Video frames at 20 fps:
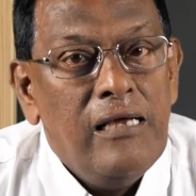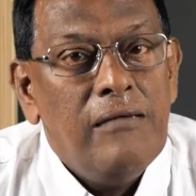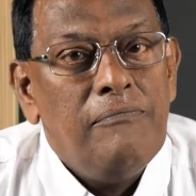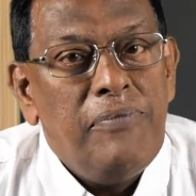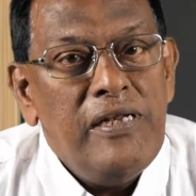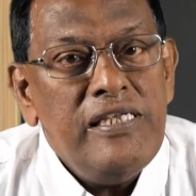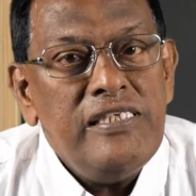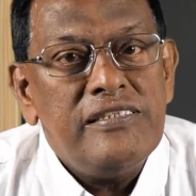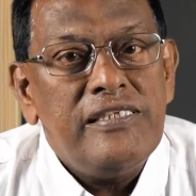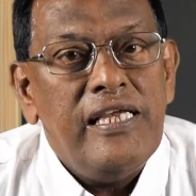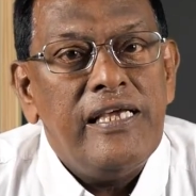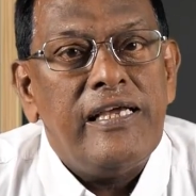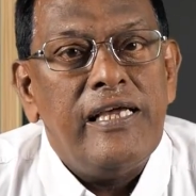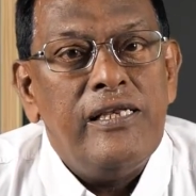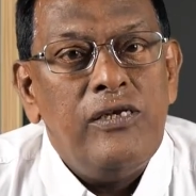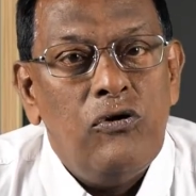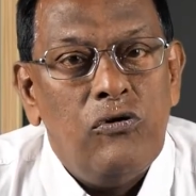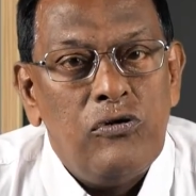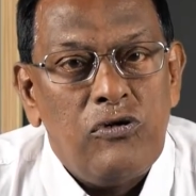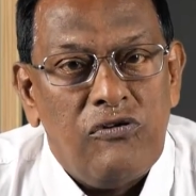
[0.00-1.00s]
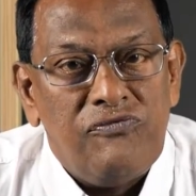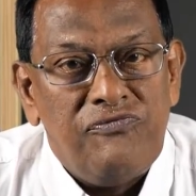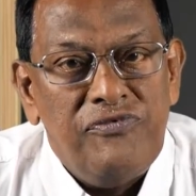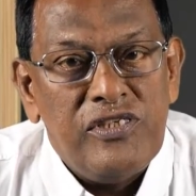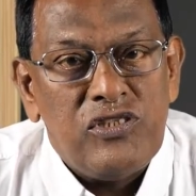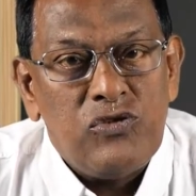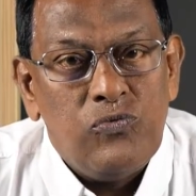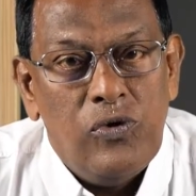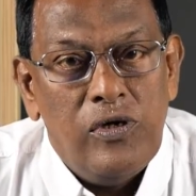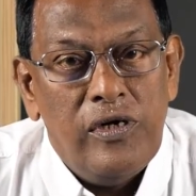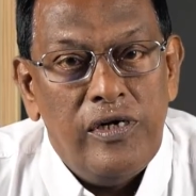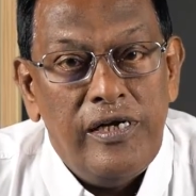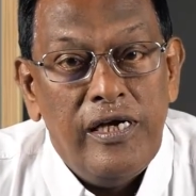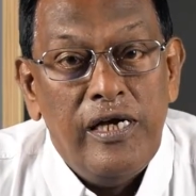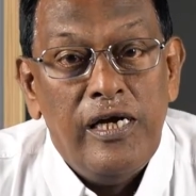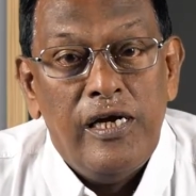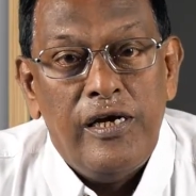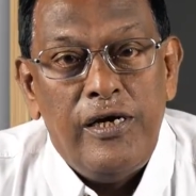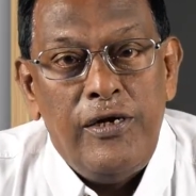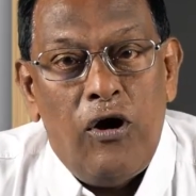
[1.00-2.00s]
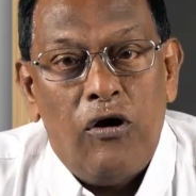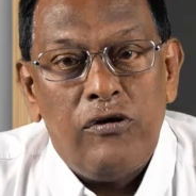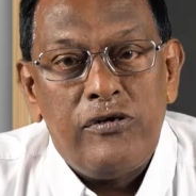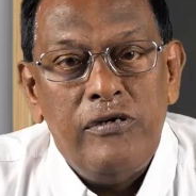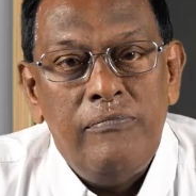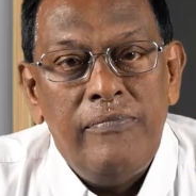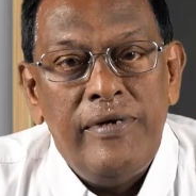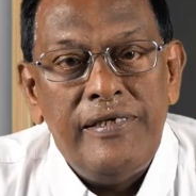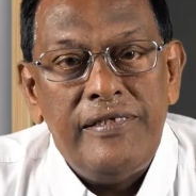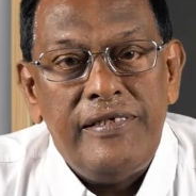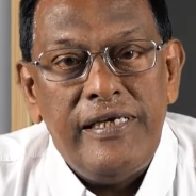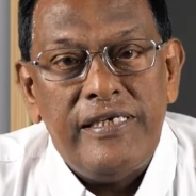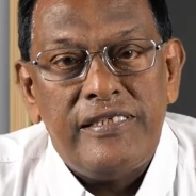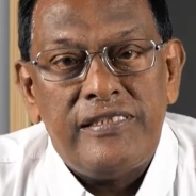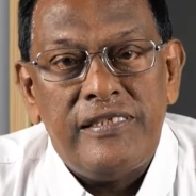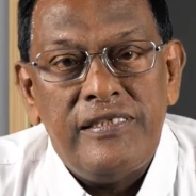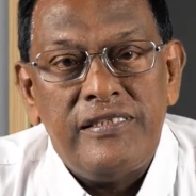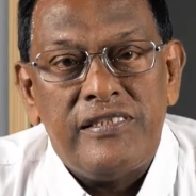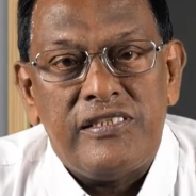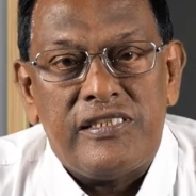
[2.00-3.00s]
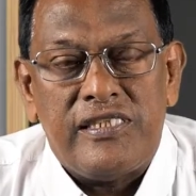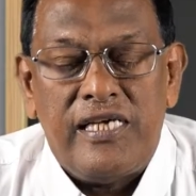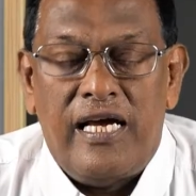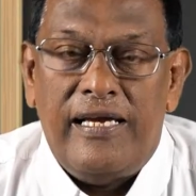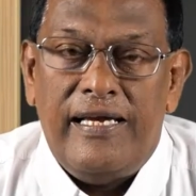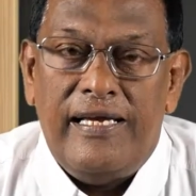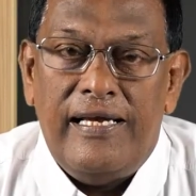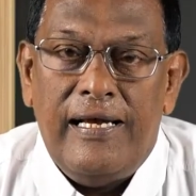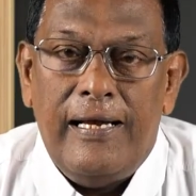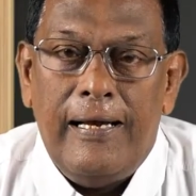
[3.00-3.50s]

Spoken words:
Please take a note of this word, documentation style.